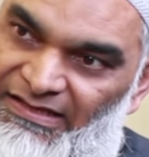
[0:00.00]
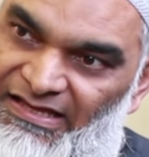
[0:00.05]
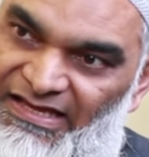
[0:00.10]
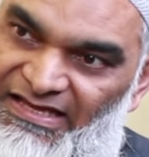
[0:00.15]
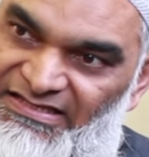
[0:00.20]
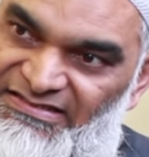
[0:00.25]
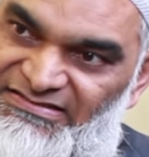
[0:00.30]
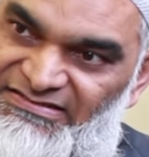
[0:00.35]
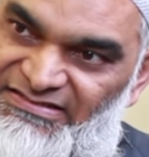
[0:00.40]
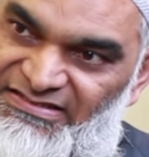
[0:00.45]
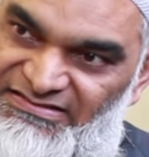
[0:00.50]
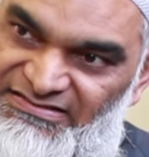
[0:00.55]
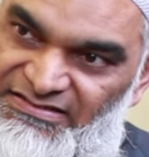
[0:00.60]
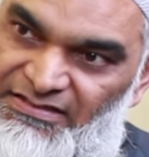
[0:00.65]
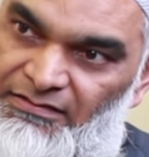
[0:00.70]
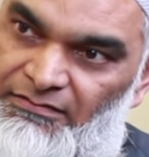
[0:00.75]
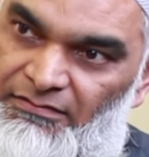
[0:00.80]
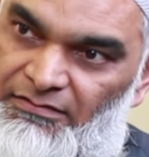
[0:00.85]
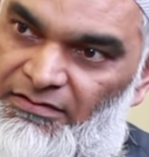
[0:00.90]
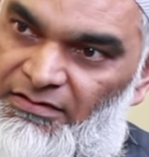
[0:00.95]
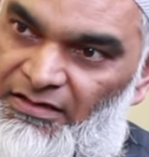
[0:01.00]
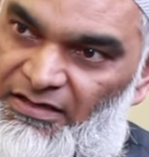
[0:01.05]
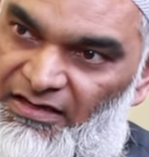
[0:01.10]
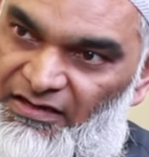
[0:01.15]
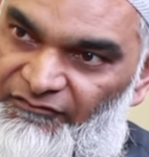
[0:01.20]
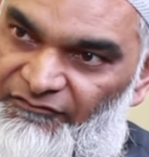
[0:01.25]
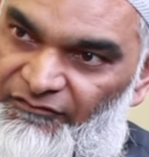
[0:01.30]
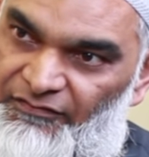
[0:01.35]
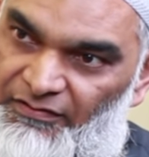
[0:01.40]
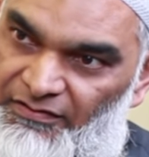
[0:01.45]
has this letter
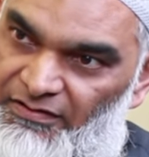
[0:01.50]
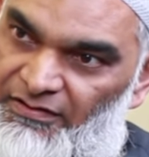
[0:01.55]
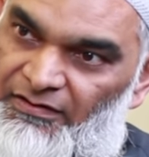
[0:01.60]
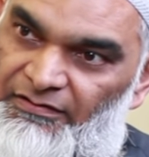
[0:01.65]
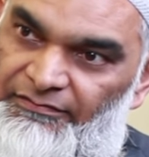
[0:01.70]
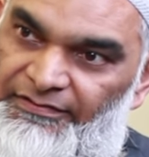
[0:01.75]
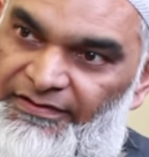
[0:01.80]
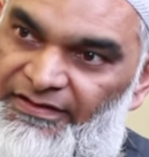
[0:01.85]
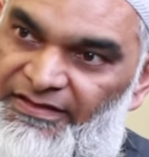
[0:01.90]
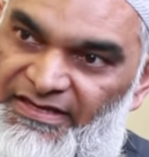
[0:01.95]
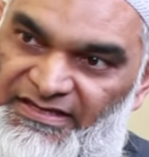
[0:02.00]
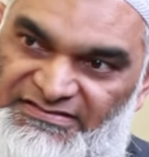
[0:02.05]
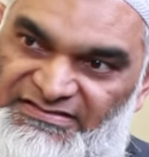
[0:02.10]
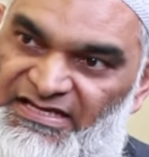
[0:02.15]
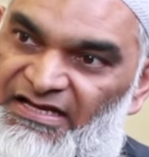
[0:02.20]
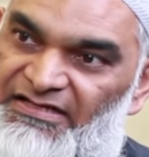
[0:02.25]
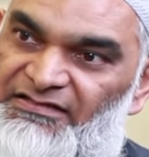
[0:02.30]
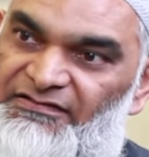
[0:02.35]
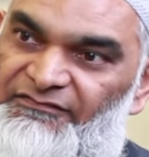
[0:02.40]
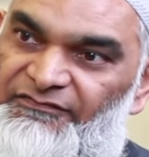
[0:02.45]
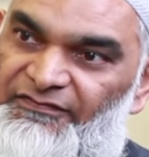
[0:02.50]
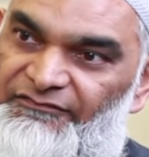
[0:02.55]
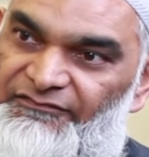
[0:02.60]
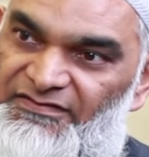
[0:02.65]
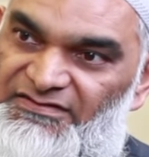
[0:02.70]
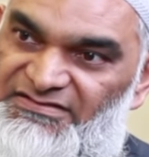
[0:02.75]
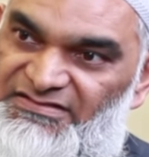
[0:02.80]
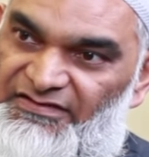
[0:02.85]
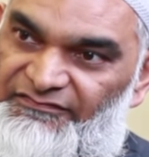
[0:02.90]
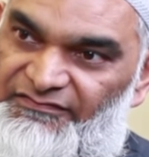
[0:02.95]
Qaf occurring exactly
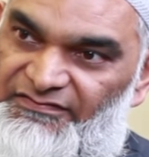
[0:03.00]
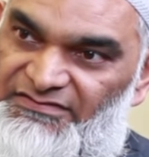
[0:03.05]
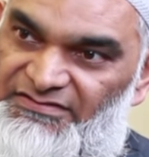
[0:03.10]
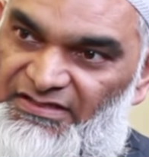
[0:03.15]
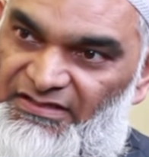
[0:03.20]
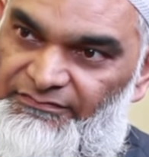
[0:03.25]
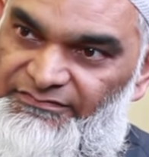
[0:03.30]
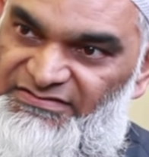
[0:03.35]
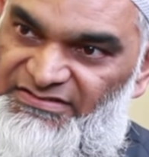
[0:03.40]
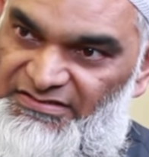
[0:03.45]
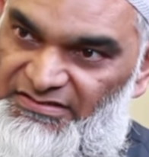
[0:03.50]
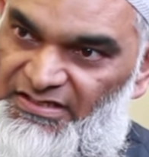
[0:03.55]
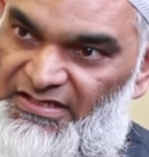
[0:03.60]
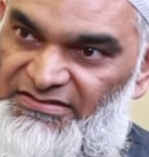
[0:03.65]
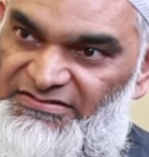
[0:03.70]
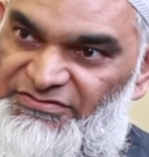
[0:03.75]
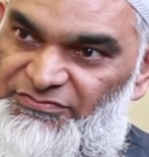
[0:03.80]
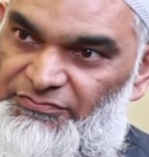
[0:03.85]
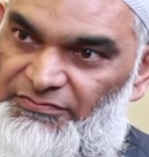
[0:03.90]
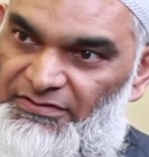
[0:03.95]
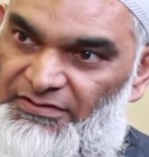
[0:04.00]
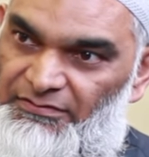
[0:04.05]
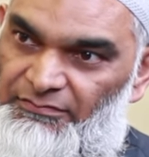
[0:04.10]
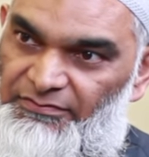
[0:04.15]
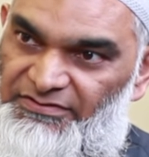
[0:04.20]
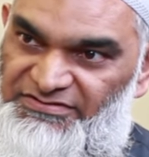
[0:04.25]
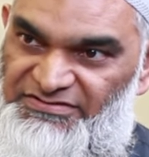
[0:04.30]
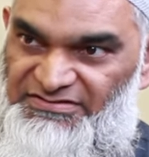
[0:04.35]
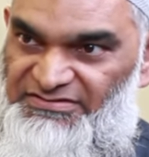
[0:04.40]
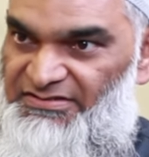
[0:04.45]
57 times in that surah,
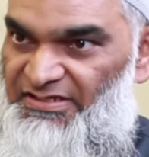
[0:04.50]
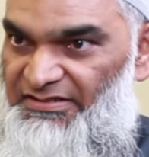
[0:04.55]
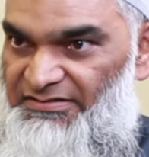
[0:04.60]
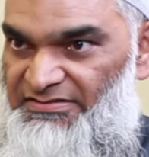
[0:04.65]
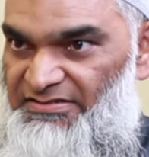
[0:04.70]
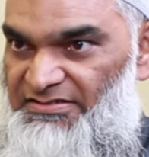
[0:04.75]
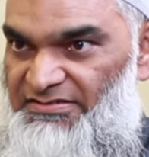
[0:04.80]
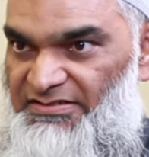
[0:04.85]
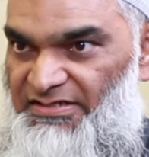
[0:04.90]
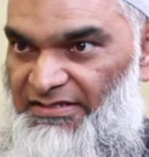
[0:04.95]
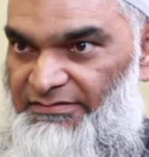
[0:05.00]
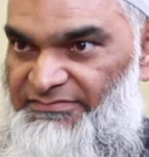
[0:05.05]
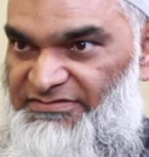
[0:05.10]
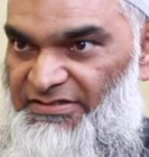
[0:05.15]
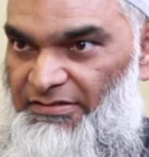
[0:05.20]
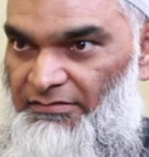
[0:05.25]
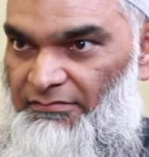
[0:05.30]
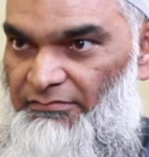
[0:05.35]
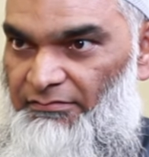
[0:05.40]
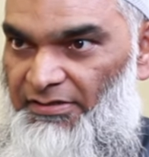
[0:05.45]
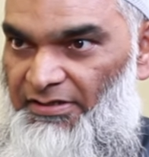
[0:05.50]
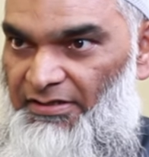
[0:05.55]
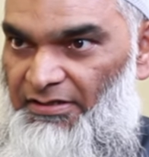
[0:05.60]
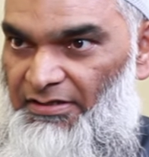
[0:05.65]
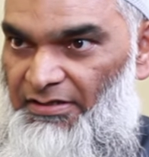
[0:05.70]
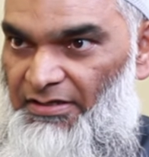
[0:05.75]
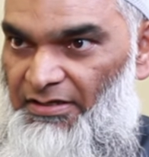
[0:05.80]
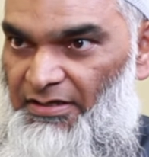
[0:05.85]
which is 19 times 3.